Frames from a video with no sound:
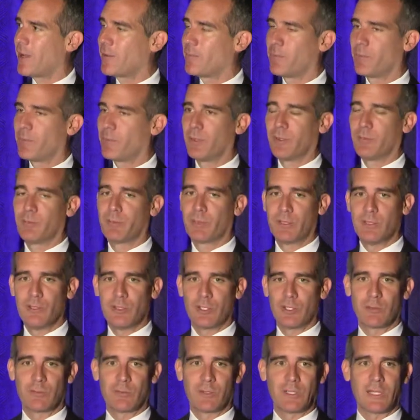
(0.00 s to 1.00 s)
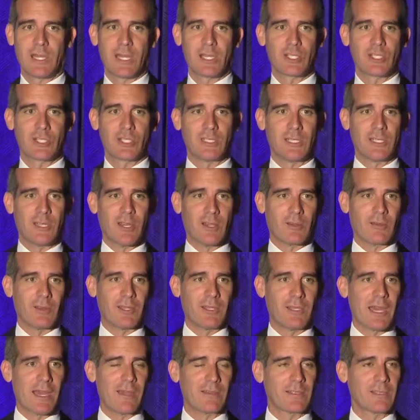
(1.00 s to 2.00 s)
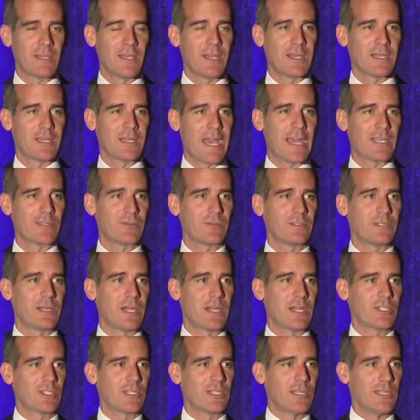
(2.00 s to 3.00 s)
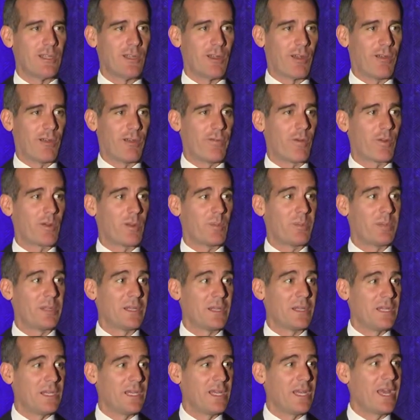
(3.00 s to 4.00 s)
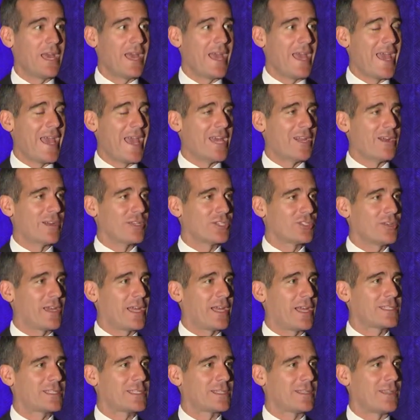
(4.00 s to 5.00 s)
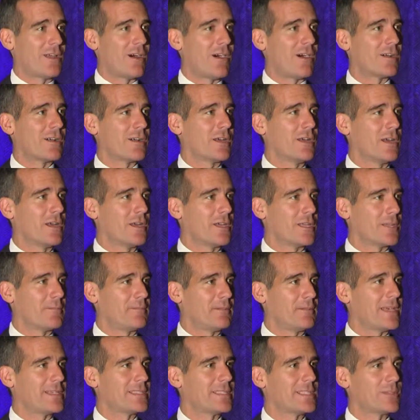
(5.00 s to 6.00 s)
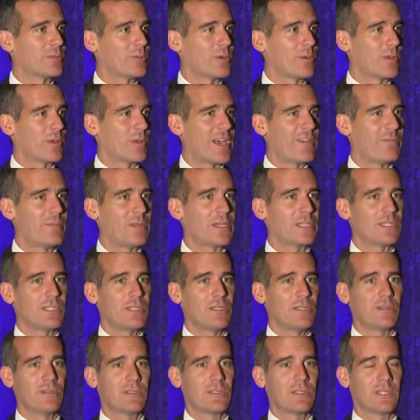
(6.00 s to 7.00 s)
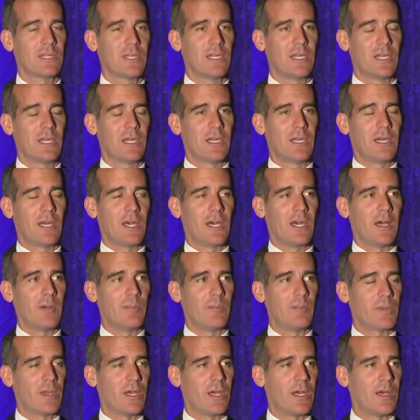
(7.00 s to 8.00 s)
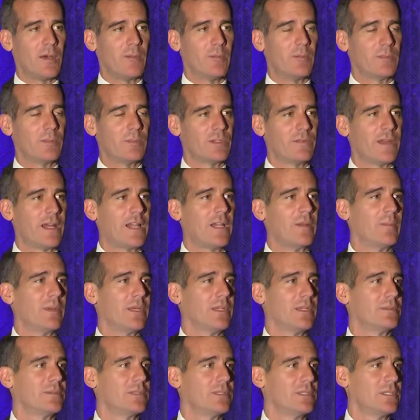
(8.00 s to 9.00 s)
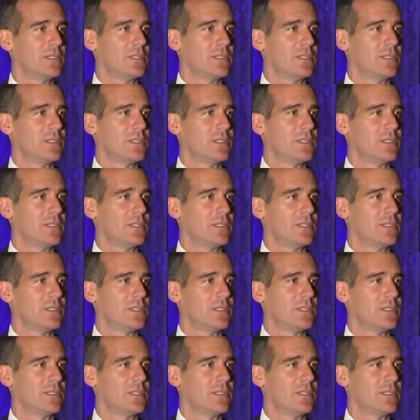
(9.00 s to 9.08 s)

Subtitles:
our pollution reduction and our greenhouse gas reduction and our affordability and our transit along the places where we have mixed use development.